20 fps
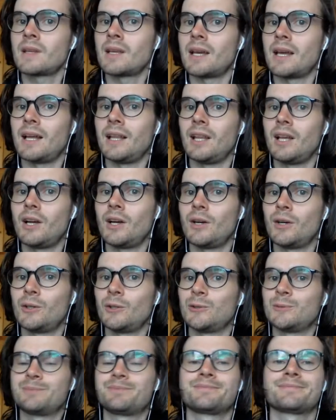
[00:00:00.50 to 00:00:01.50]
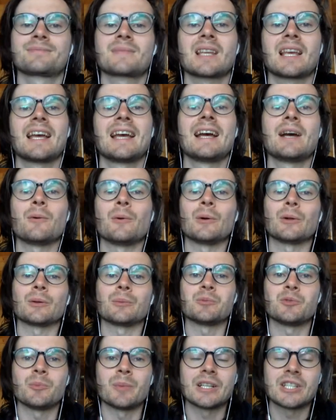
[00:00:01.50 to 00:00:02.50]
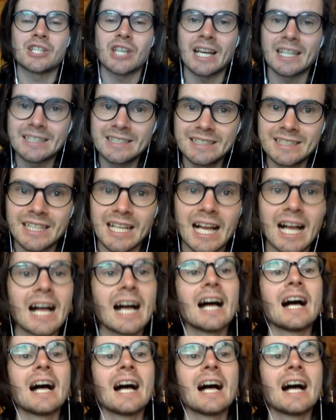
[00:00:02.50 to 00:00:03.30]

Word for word: Hello, welcome to my channel.